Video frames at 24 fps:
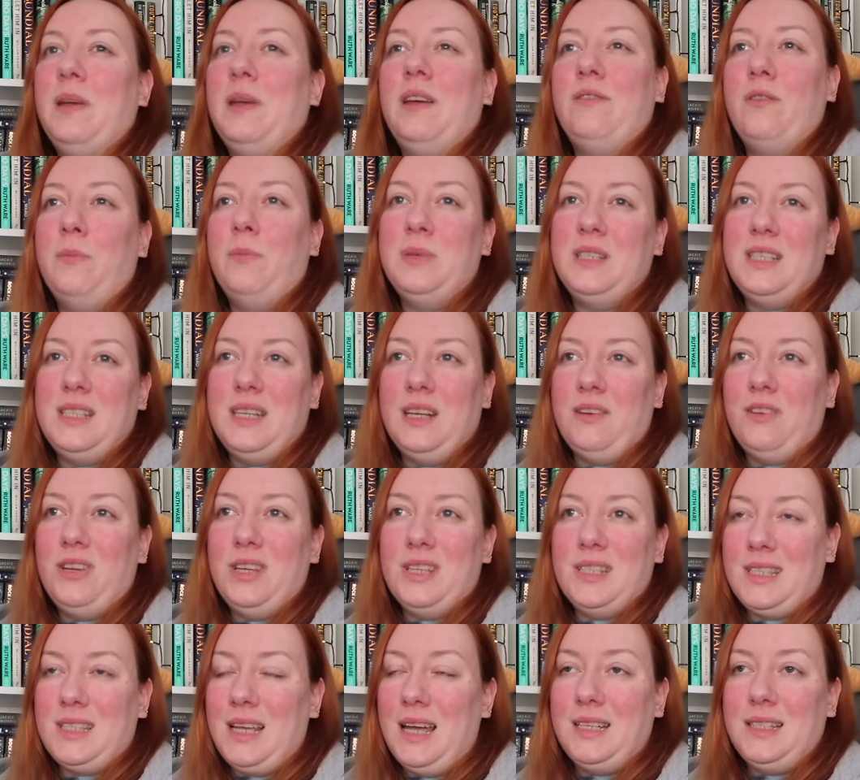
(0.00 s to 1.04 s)
bit of a
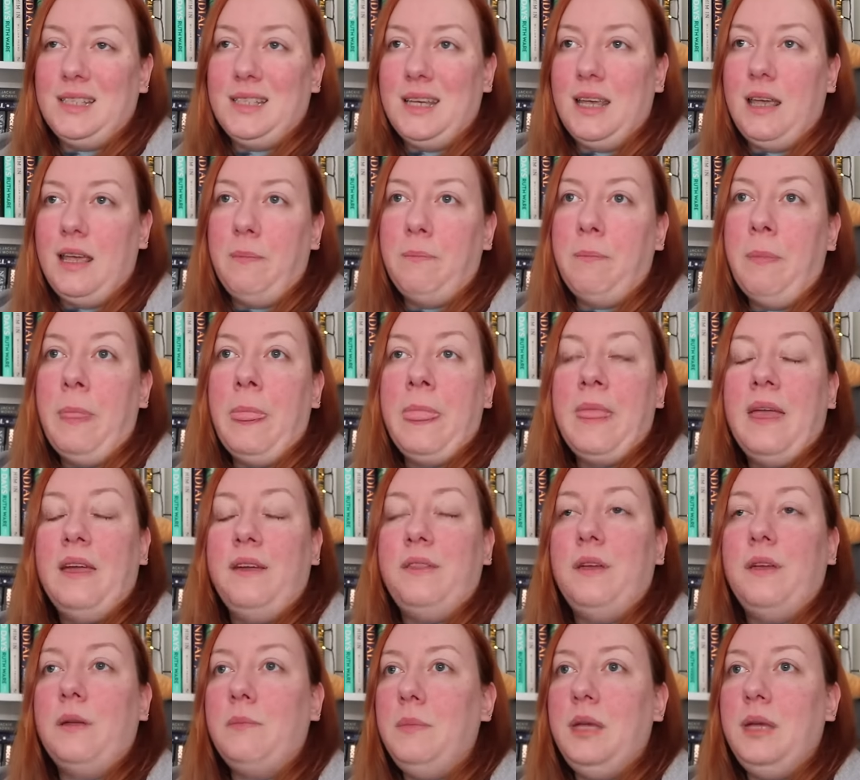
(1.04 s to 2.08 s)
mysterious side to him. I
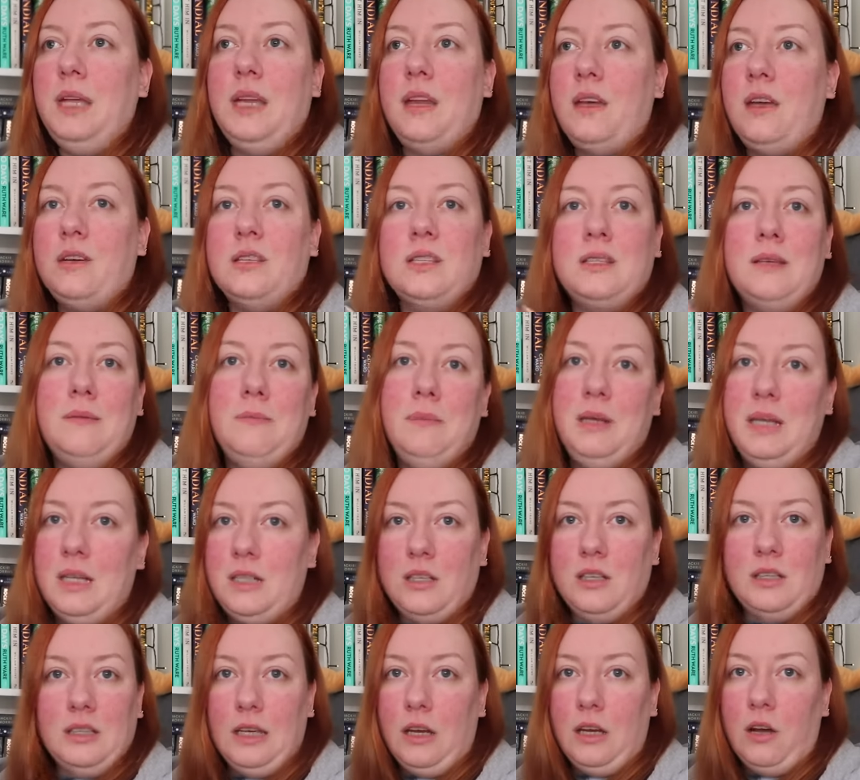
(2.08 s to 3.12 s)
think Mina has
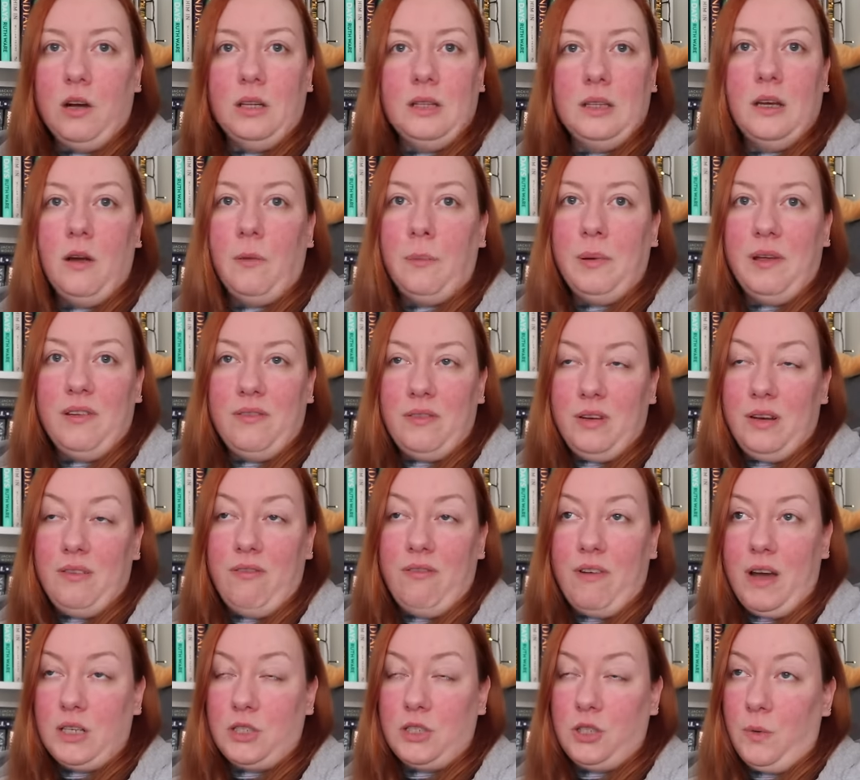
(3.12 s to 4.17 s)
immediately got a little bit of an
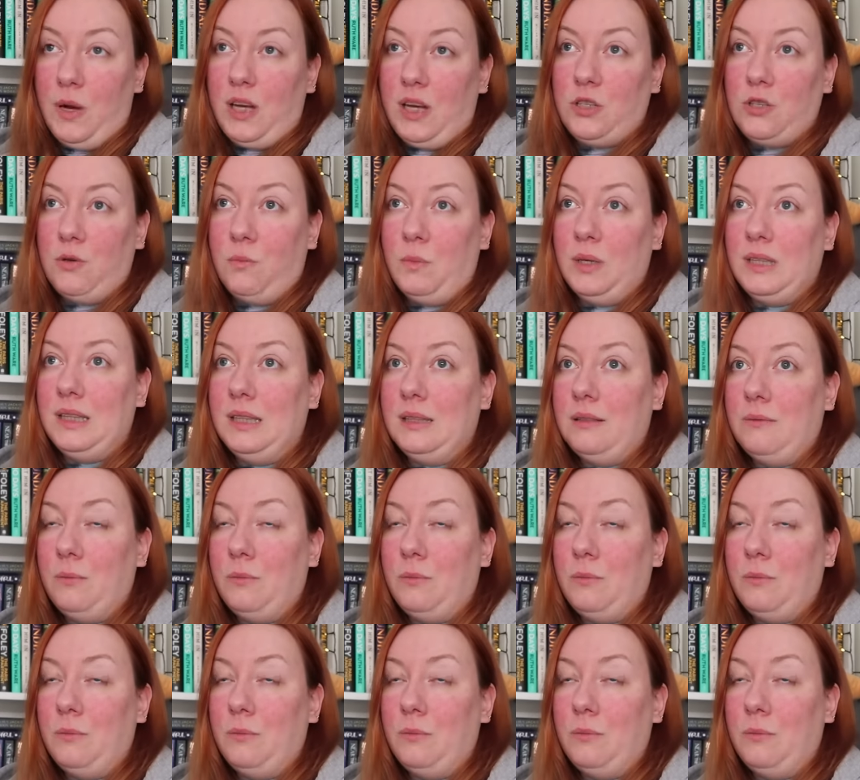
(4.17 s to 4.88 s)
infatuation with,